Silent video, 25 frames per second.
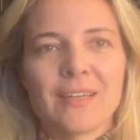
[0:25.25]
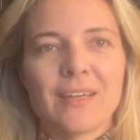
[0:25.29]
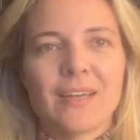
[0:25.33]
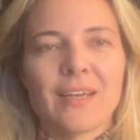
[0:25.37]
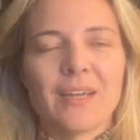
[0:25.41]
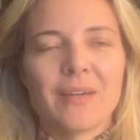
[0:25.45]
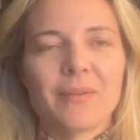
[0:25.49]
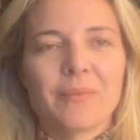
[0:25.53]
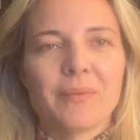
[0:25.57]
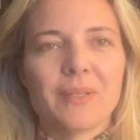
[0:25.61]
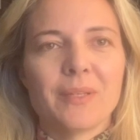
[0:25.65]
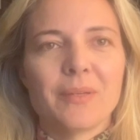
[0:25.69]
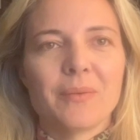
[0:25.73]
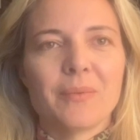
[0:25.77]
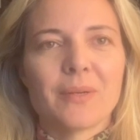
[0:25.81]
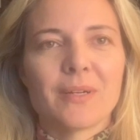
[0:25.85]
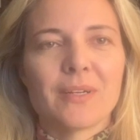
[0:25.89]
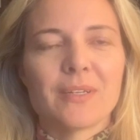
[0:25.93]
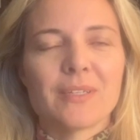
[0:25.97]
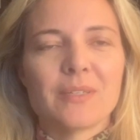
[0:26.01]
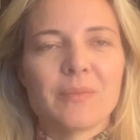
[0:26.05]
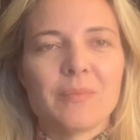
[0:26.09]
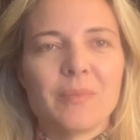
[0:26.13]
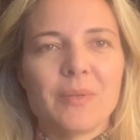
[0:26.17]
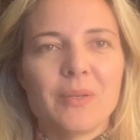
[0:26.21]
I really want
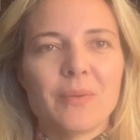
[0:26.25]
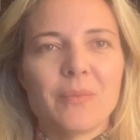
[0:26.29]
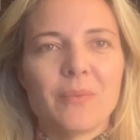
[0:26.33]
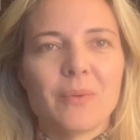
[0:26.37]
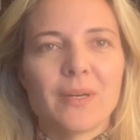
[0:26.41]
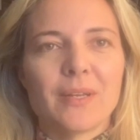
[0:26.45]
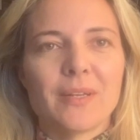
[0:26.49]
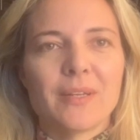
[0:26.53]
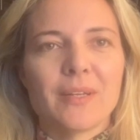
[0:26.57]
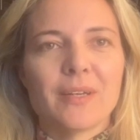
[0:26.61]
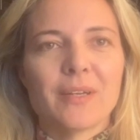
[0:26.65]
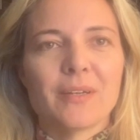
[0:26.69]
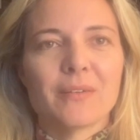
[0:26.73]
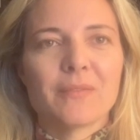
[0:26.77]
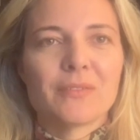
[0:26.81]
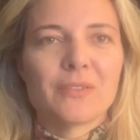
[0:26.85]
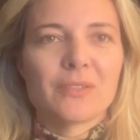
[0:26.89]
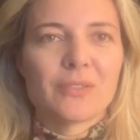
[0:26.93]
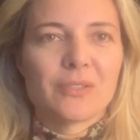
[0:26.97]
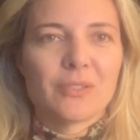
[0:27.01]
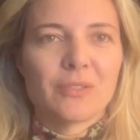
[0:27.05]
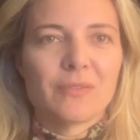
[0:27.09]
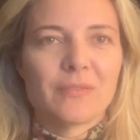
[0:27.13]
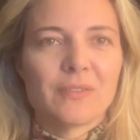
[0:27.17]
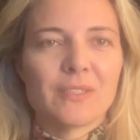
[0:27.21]
it to be one of
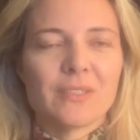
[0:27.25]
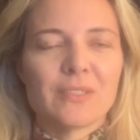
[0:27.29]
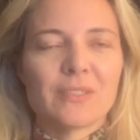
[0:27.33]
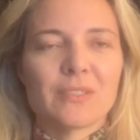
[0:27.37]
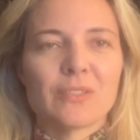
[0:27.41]
service.